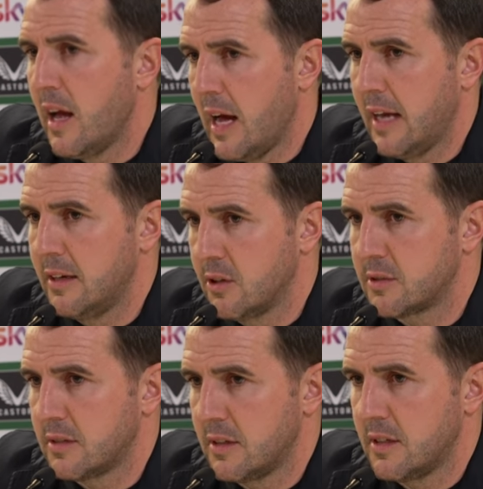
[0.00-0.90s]
And
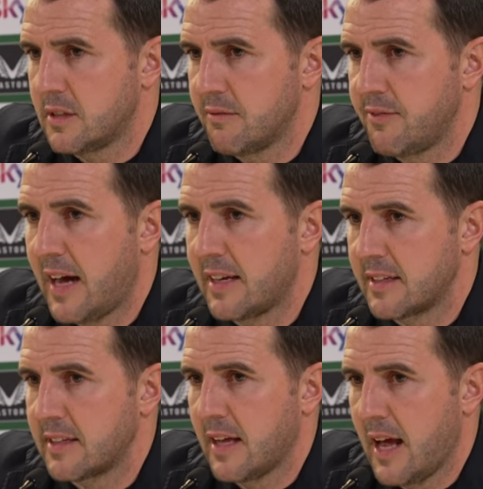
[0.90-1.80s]
look, its
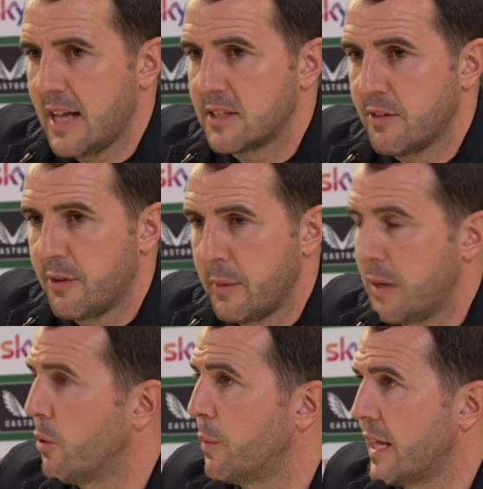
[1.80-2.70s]
emphatic answer for me
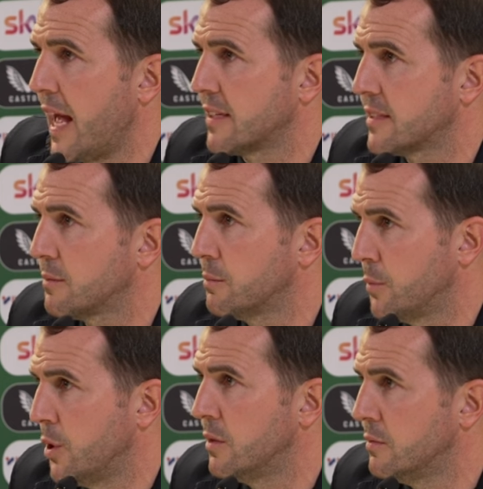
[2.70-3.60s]
will be yes,
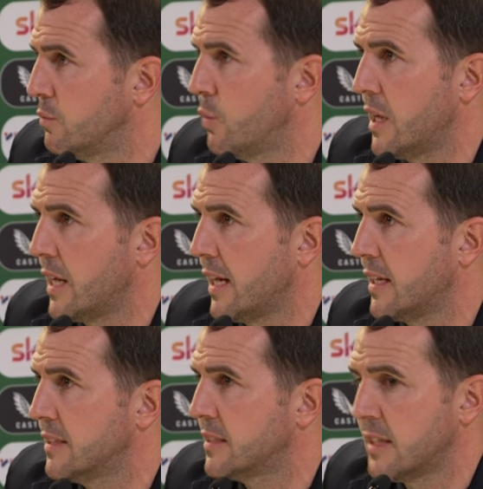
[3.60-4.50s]
but where that
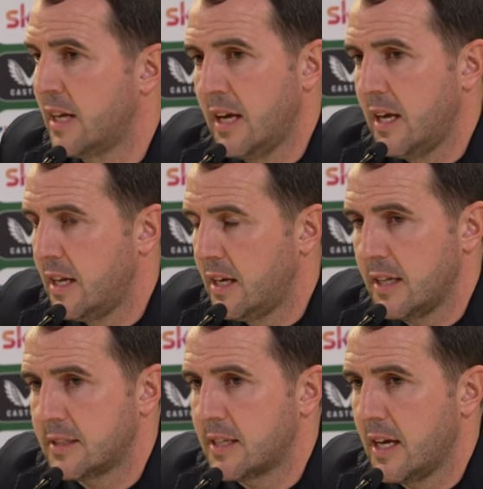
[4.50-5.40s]
is,
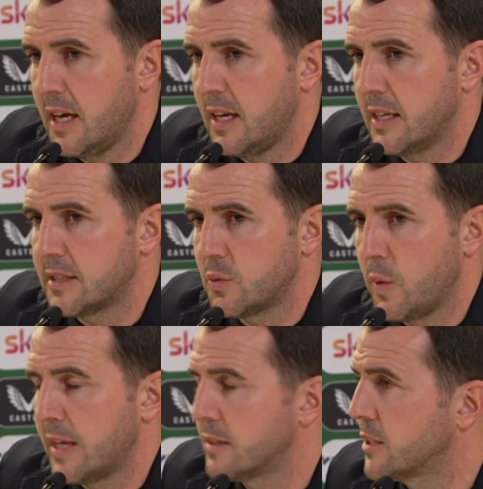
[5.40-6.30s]
let's wait and